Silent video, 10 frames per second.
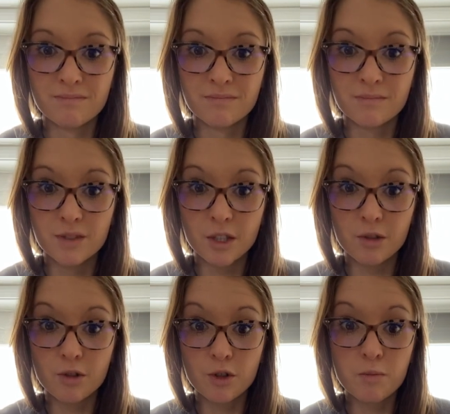
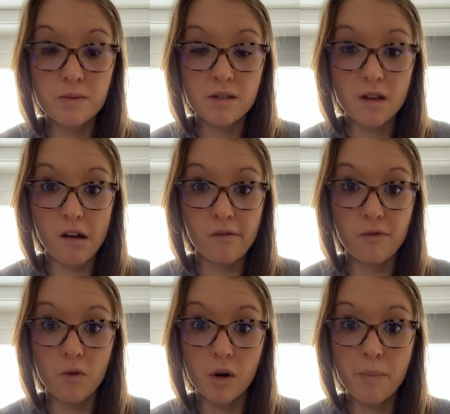0 groups of
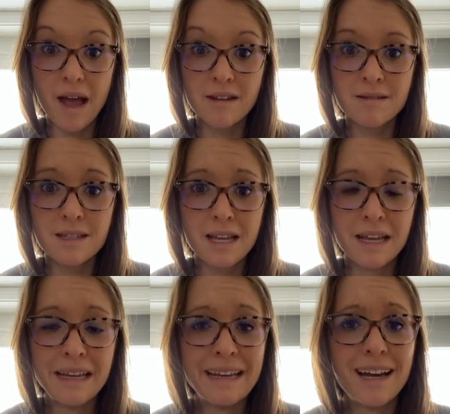4 pens,
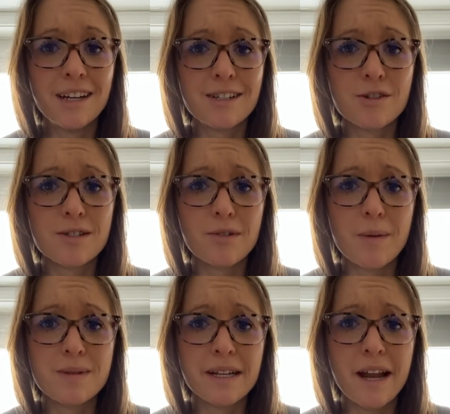and it turns out
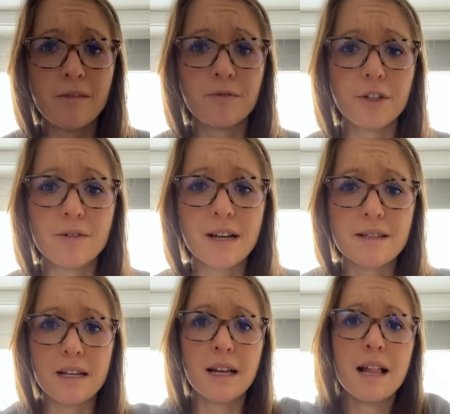upside down for you,
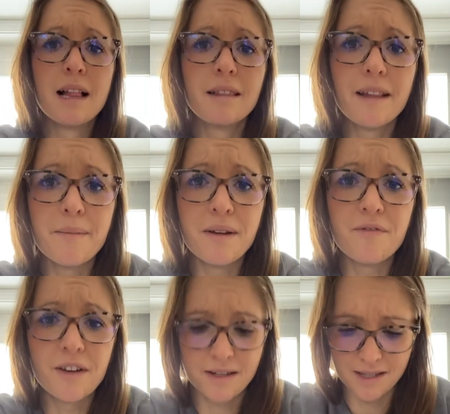doesn't it? Let me
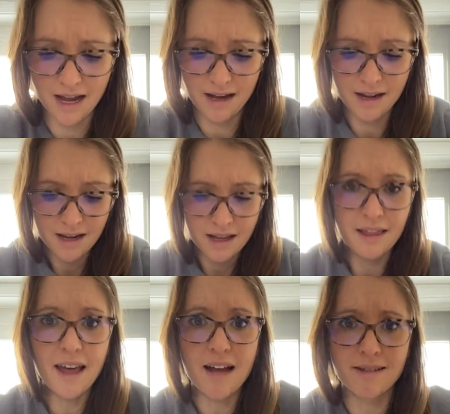fix that.
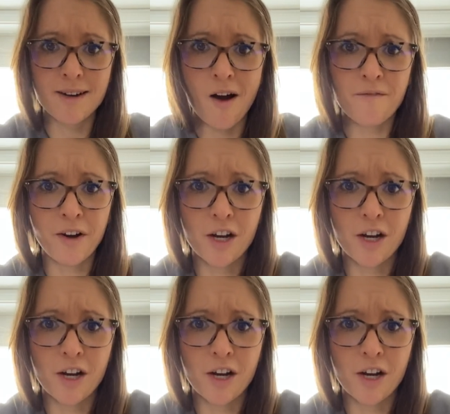That's not very